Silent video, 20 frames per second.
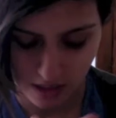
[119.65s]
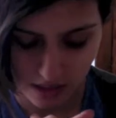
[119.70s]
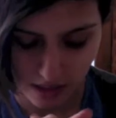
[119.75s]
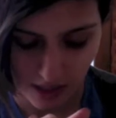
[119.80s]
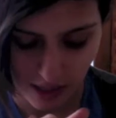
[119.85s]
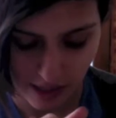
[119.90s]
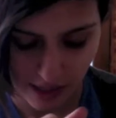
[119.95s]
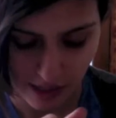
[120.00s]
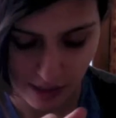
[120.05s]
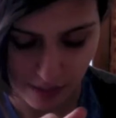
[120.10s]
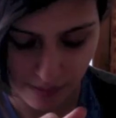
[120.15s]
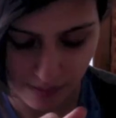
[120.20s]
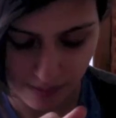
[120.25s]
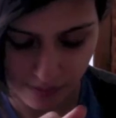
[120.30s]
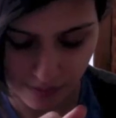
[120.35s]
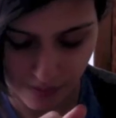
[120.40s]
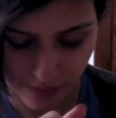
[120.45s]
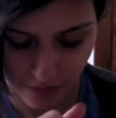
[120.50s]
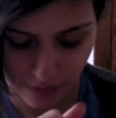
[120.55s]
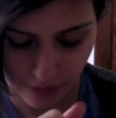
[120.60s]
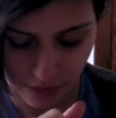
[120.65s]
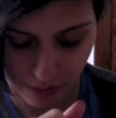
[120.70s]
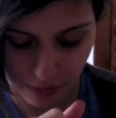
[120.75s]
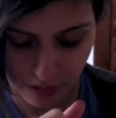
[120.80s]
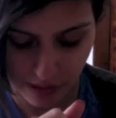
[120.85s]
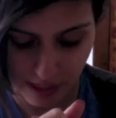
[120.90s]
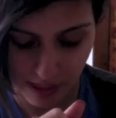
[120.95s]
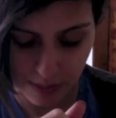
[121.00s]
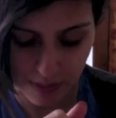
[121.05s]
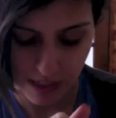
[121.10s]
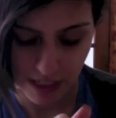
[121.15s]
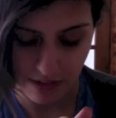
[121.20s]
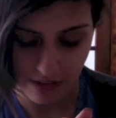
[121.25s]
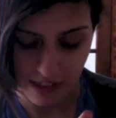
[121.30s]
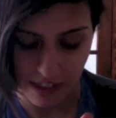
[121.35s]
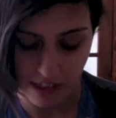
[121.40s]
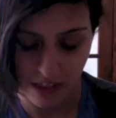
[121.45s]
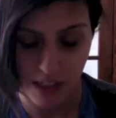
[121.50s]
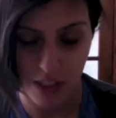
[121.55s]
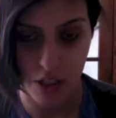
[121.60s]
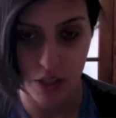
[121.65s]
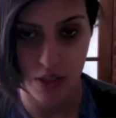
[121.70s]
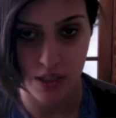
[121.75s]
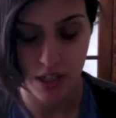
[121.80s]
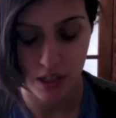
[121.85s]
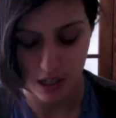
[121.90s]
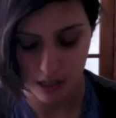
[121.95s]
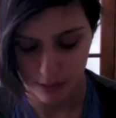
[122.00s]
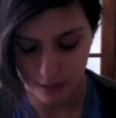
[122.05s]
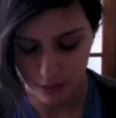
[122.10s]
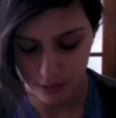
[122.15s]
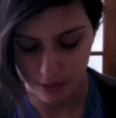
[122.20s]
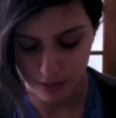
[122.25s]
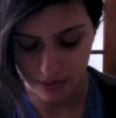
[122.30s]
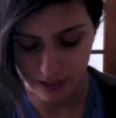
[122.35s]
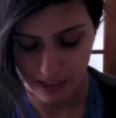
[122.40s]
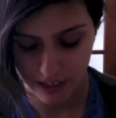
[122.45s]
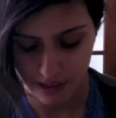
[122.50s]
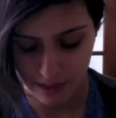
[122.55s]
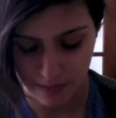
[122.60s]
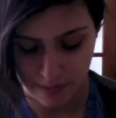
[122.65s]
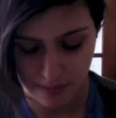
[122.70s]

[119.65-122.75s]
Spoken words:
For the preliminary, I used iMovie,